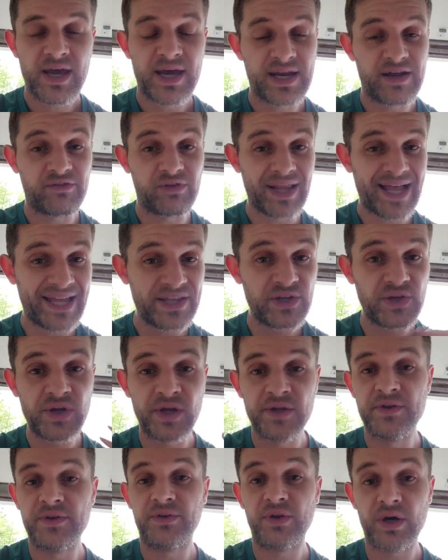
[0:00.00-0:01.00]
and I've landed
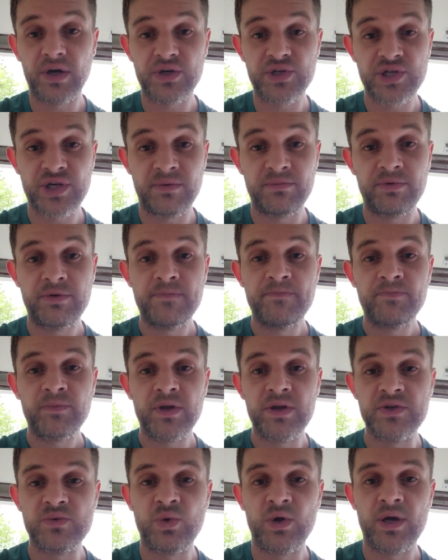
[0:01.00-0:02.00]
on the tuck jump
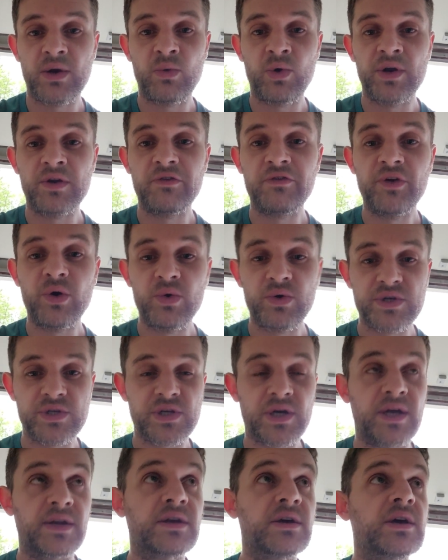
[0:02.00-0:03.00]
is what I want to
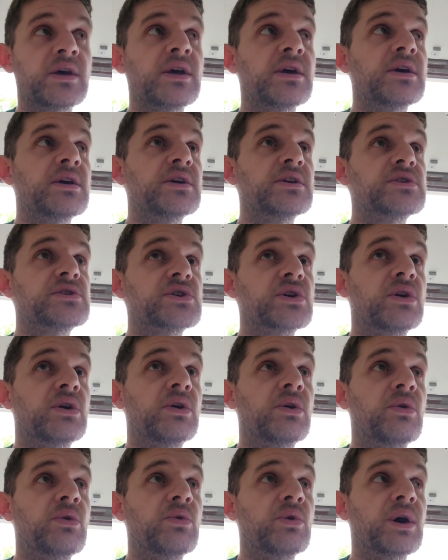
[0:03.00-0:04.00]
focus on.
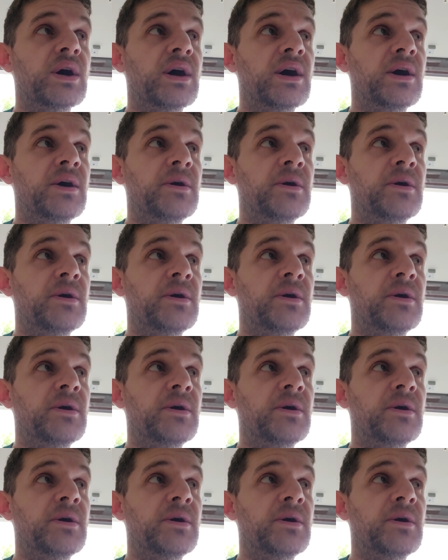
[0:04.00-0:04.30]
So